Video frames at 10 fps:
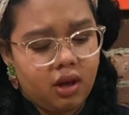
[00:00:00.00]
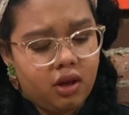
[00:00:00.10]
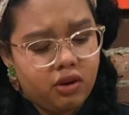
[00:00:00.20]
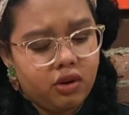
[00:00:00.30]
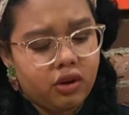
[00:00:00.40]

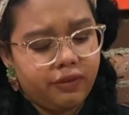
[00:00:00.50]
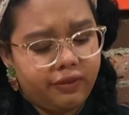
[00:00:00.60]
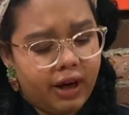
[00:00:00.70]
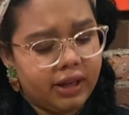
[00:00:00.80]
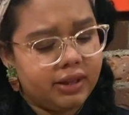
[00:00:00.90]
You can
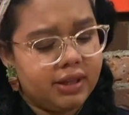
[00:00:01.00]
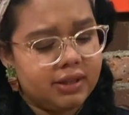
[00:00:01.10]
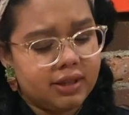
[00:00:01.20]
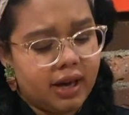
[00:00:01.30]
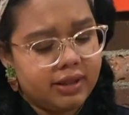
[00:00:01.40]
find
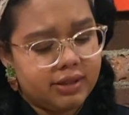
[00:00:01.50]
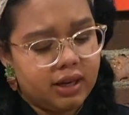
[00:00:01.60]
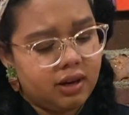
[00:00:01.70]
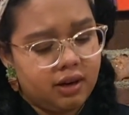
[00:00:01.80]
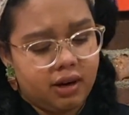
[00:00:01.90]
these
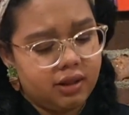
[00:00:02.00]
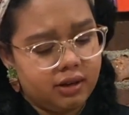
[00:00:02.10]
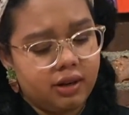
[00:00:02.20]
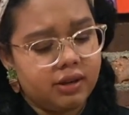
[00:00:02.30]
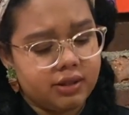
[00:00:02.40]
icing
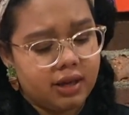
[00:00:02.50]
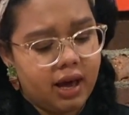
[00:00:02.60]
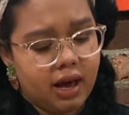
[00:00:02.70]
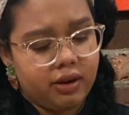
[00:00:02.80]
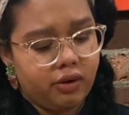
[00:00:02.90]
colors
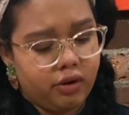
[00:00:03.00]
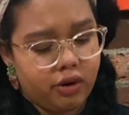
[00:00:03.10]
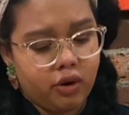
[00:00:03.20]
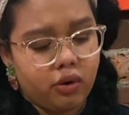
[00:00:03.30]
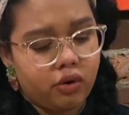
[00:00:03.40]
at your
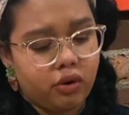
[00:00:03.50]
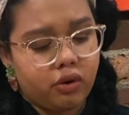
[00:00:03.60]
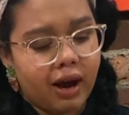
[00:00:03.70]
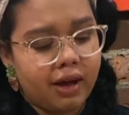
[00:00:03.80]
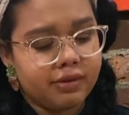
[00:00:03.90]
local
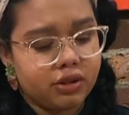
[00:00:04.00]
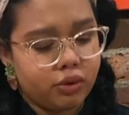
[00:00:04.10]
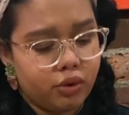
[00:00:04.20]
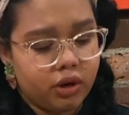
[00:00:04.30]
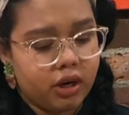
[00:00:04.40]
craft
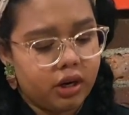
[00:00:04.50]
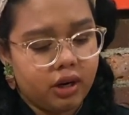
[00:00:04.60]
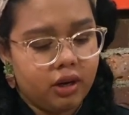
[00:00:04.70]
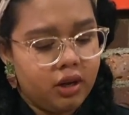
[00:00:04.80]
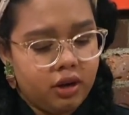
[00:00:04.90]

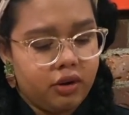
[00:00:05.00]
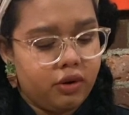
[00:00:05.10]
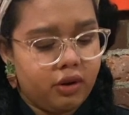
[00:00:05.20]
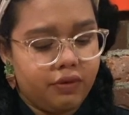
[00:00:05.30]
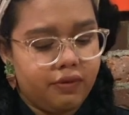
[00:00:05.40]
store.
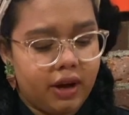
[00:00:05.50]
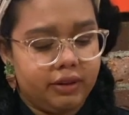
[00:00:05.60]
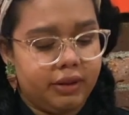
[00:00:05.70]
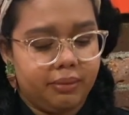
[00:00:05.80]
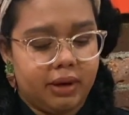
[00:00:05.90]
You can
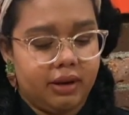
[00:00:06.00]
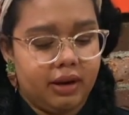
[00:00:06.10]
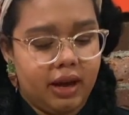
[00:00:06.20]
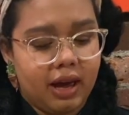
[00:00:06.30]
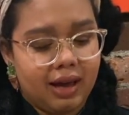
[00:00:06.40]
find them
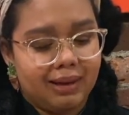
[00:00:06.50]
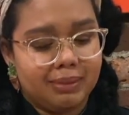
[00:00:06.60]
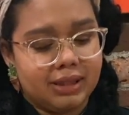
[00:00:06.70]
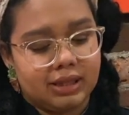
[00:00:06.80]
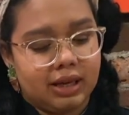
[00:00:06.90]
on
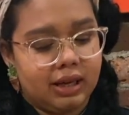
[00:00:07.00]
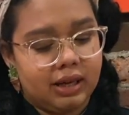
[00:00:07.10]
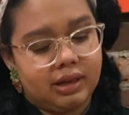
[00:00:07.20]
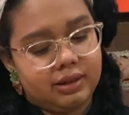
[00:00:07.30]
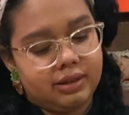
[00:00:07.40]

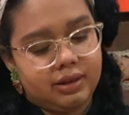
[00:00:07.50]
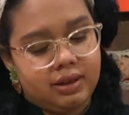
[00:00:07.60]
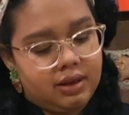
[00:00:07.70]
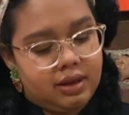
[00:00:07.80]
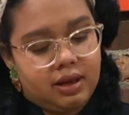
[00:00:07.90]
Amazon.
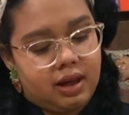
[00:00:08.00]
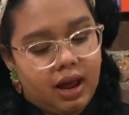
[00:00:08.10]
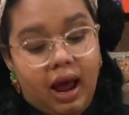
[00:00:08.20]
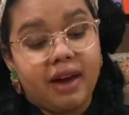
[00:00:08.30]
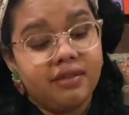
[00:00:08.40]

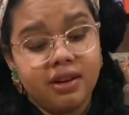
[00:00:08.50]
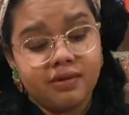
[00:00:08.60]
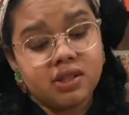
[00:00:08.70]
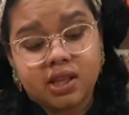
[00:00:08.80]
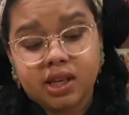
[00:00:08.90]
I've
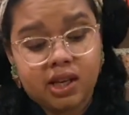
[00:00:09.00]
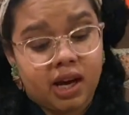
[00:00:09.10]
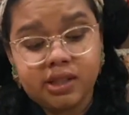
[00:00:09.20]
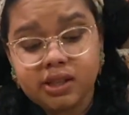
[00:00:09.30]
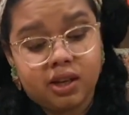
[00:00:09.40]
even seen
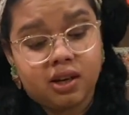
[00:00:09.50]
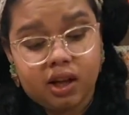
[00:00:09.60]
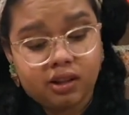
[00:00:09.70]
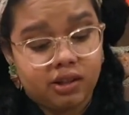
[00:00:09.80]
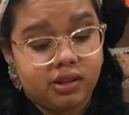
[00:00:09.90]
icing
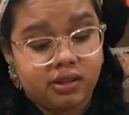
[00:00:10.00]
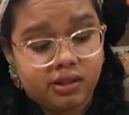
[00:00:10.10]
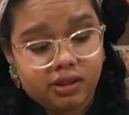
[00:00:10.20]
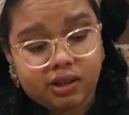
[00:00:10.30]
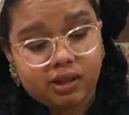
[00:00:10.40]
colors
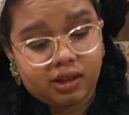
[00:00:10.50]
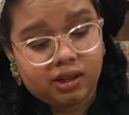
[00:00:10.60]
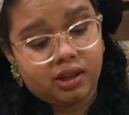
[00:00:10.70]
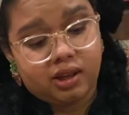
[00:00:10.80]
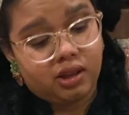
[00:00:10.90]

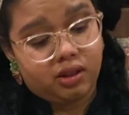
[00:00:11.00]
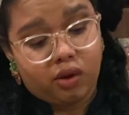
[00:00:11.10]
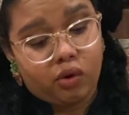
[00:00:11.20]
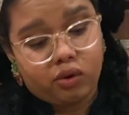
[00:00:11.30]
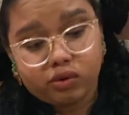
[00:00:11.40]
in
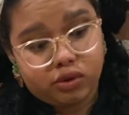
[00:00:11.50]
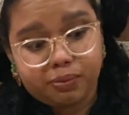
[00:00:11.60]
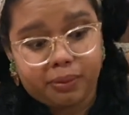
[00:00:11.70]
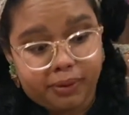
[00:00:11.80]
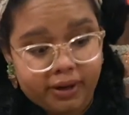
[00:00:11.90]
local
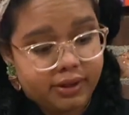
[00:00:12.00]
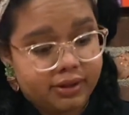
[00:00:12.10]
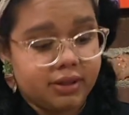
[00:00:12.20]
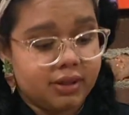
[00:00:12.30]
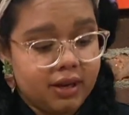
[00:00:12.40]
supermarkets.